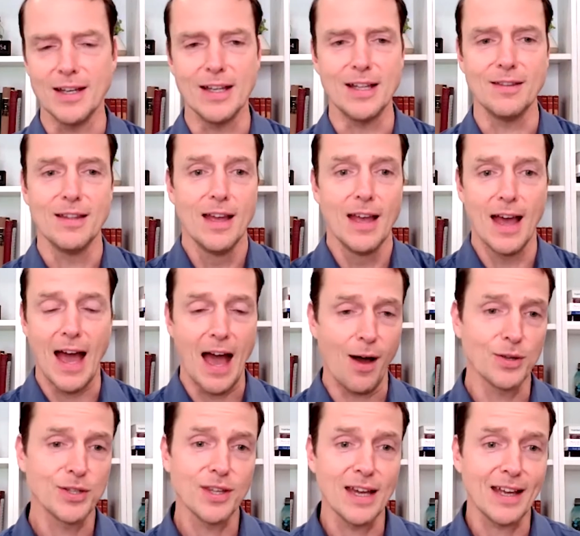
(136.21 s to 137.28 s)
And I
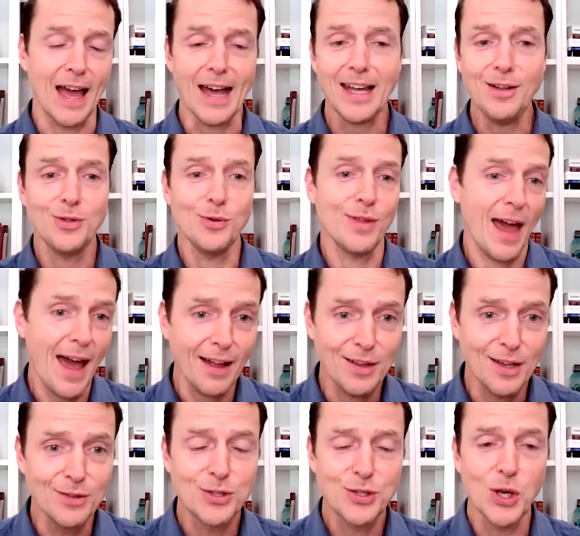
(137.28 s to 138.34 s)
was like, I can do
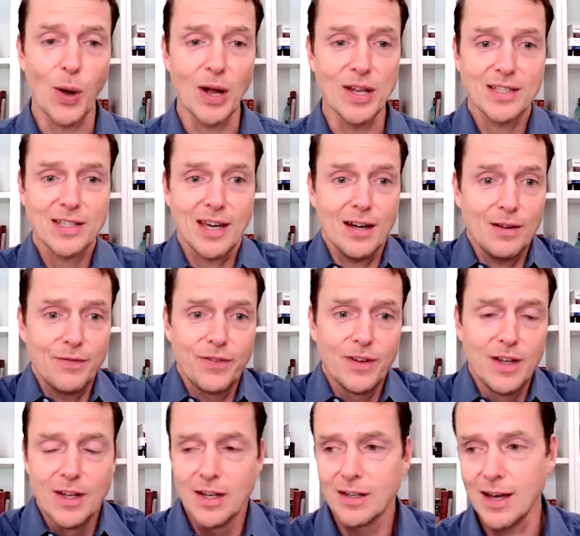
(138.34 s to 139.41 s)
that. And so I just kind of
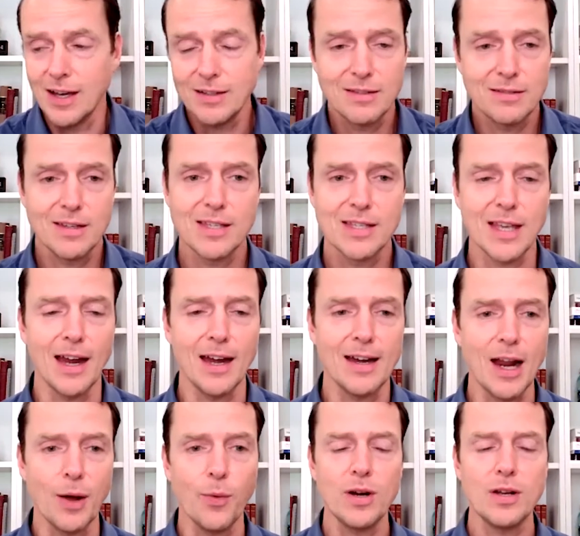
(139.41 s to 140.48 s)
like
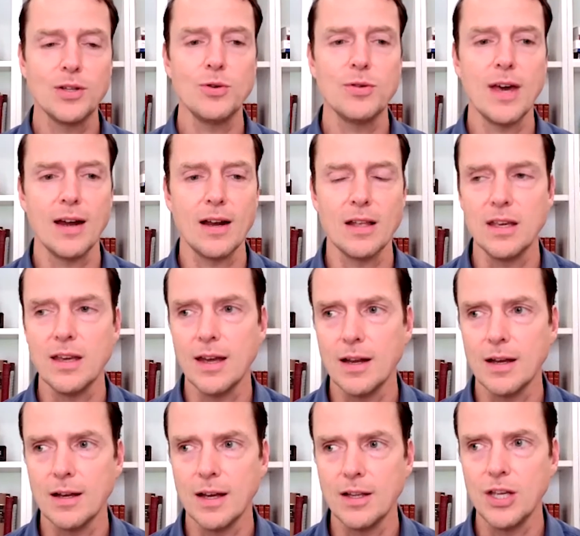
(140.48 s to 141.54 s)
decided I want to do that at, at
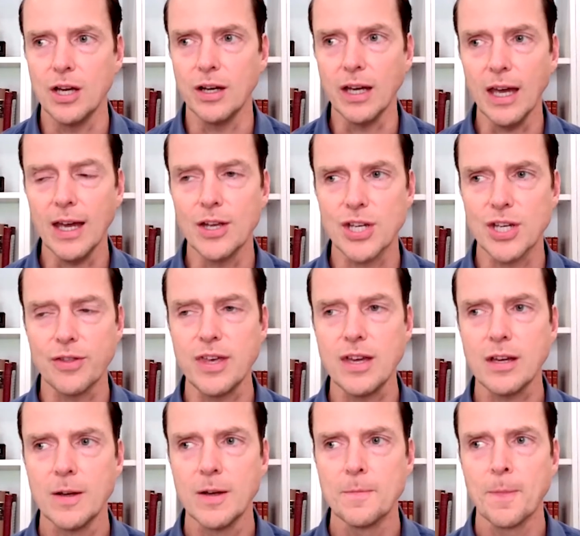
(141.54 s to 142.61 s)
a, at a young age. I
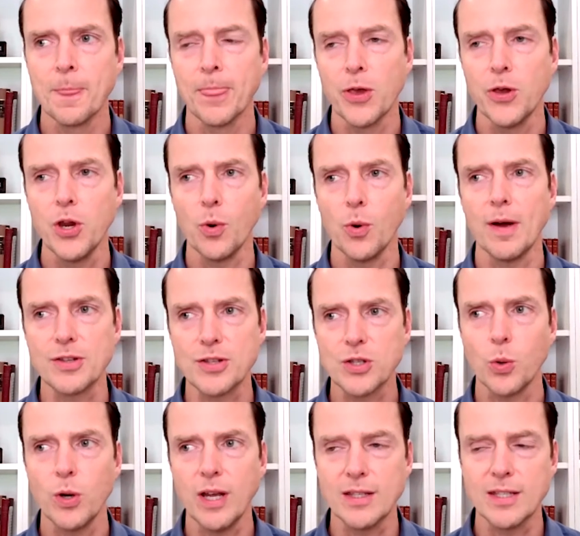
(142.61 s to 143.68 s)
think, you know, where my
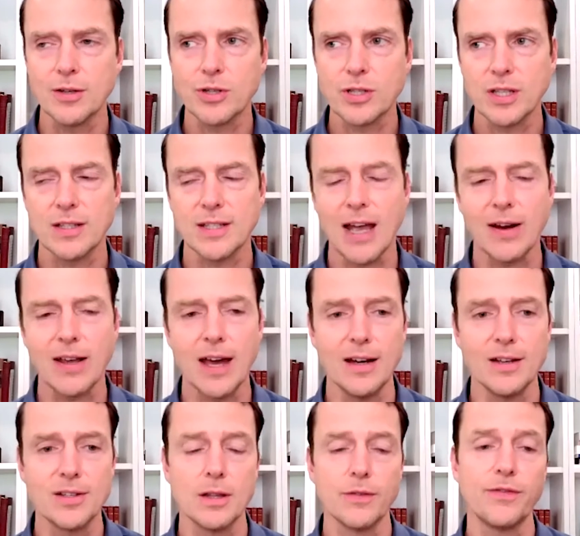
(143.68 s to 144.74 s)
story gets interesting is how I
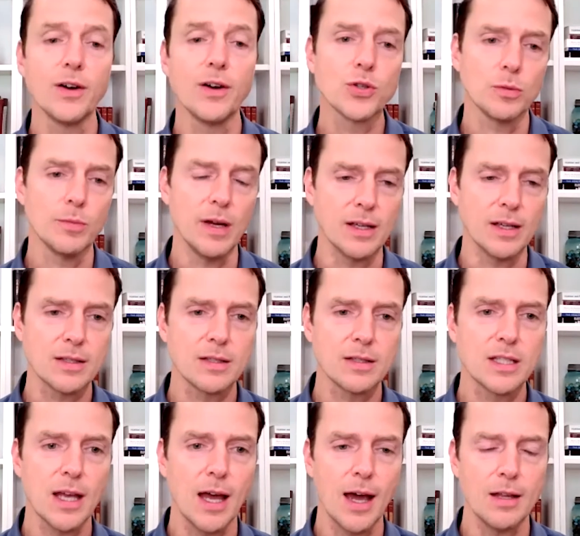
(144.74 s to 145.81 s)
got into the functional medicine
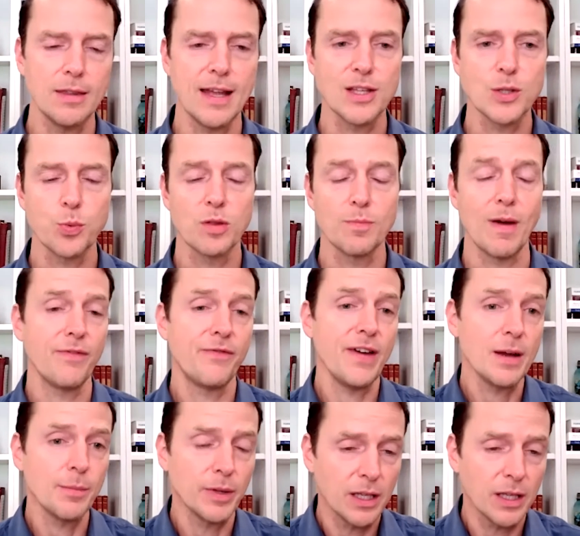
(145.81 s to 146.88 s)
side. And that's with my
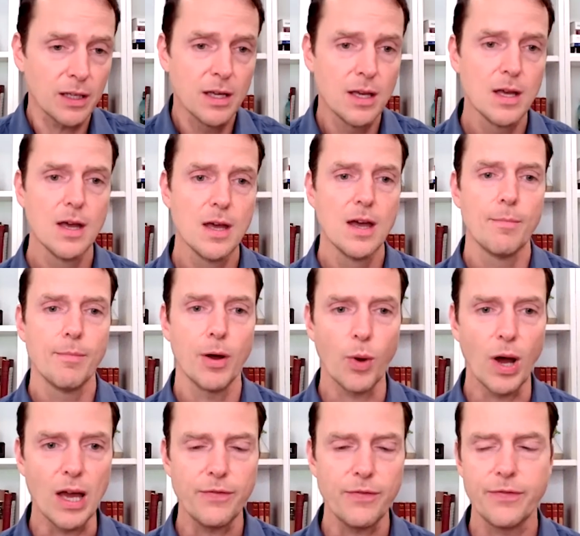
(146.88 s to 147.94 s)
family. My
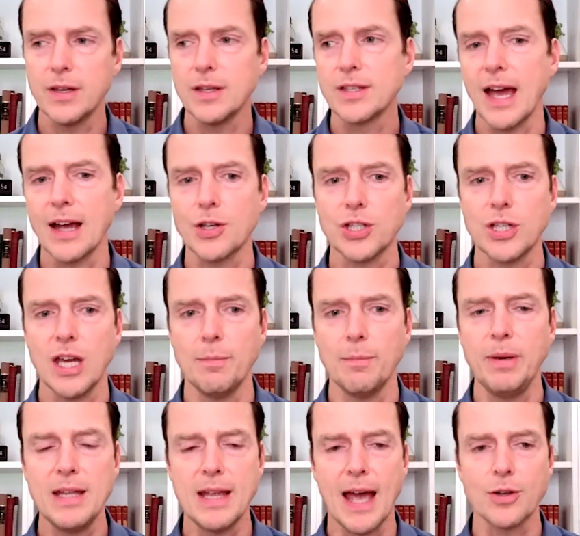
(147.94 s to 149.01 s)
wife is actually a
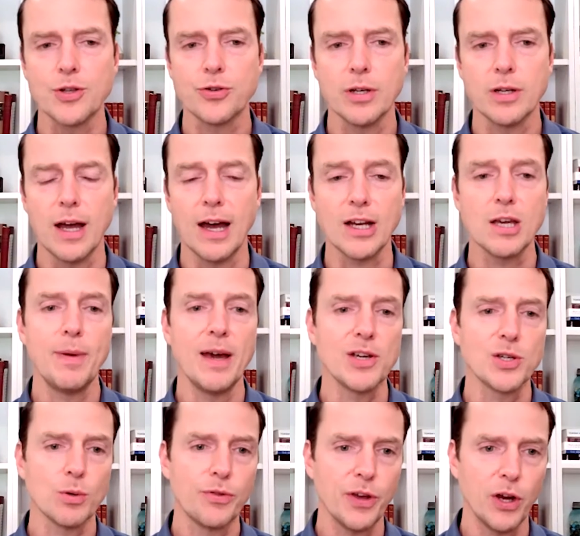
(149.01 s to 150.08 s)
pediatric
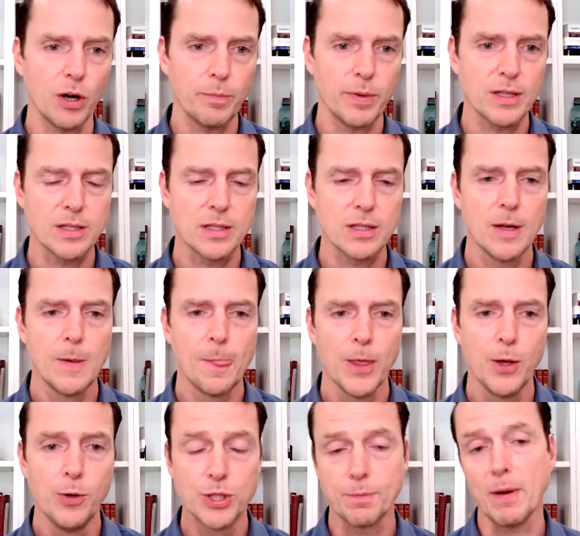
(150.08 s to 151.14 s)
occupational therapist
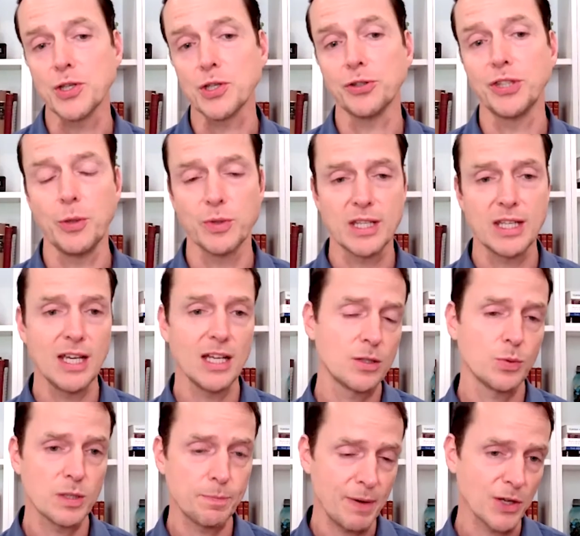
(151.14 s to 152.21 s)
whose specialty was
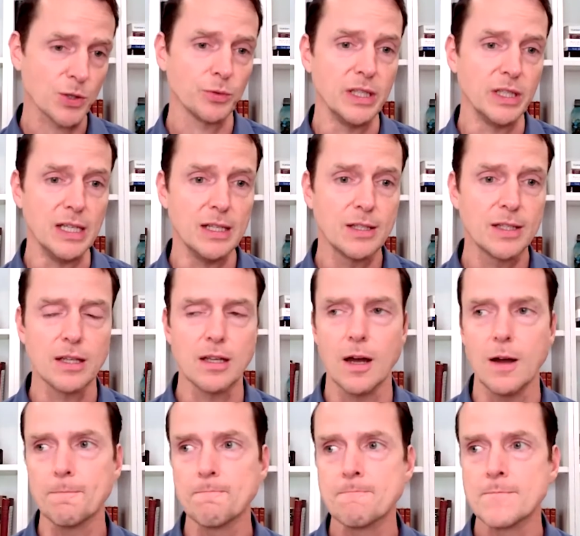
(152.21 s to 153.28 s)
kids with special needs. And,
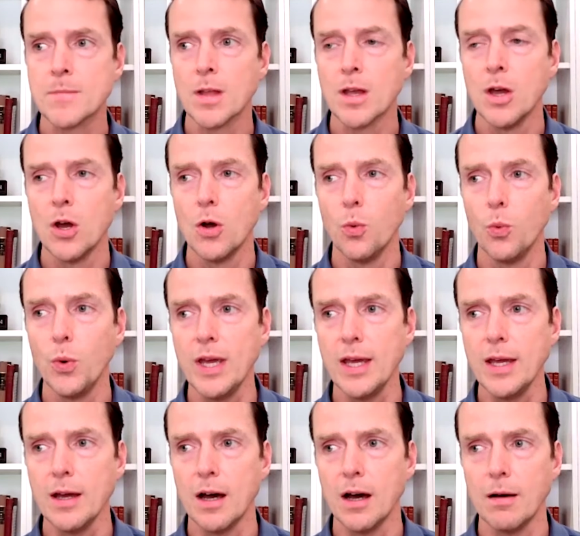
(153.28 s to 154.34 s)
um,
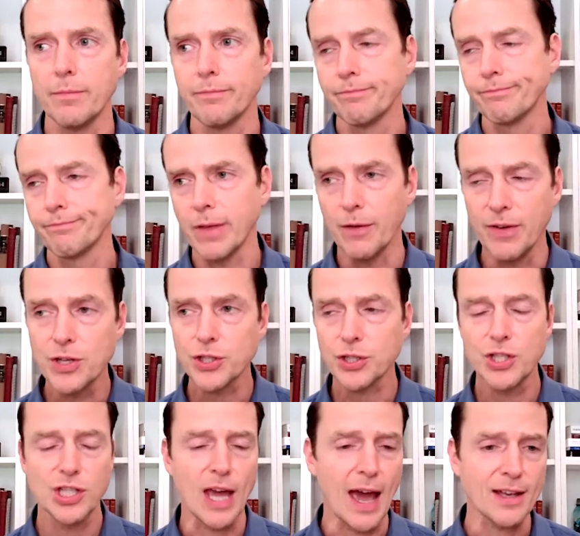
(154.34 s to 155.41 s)
we um,
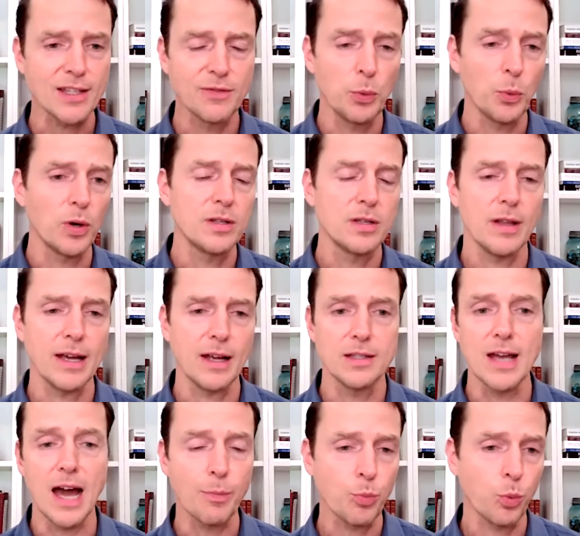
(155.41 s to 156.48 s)
eventually she asked if we wanted to like
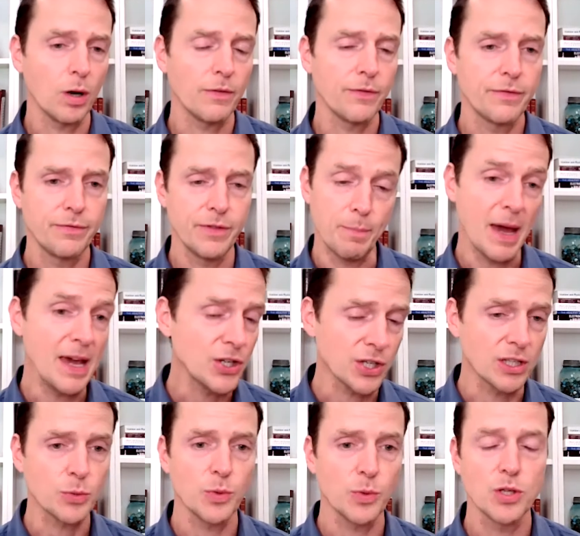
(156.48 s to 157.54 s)
adopt one of the
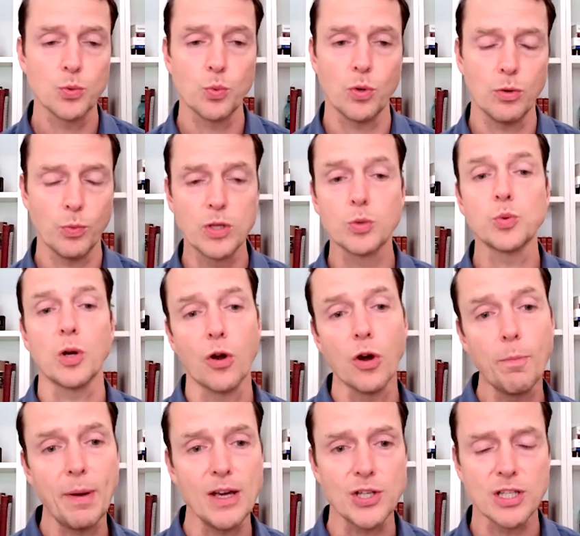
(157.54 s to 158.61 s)
patients, which is which was one of
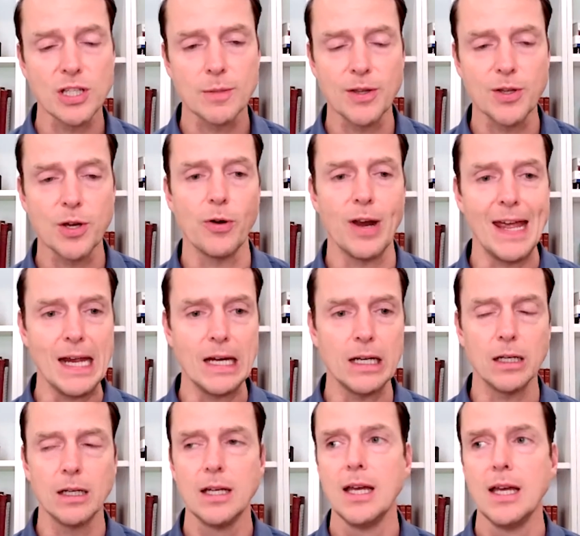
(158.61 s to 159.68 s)
her patients, my daughter
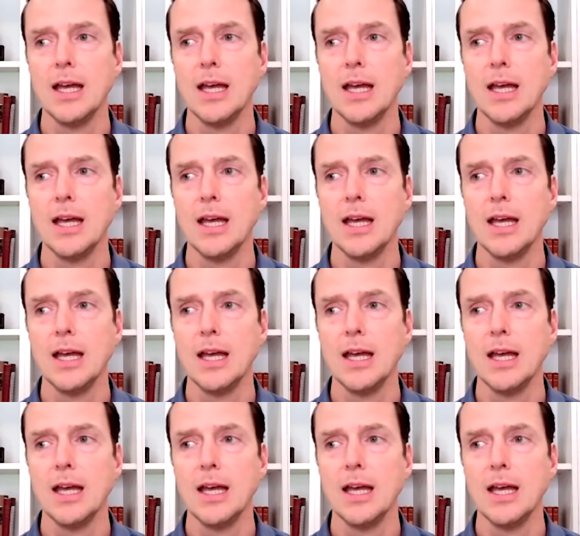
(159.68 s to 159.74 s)
Anna.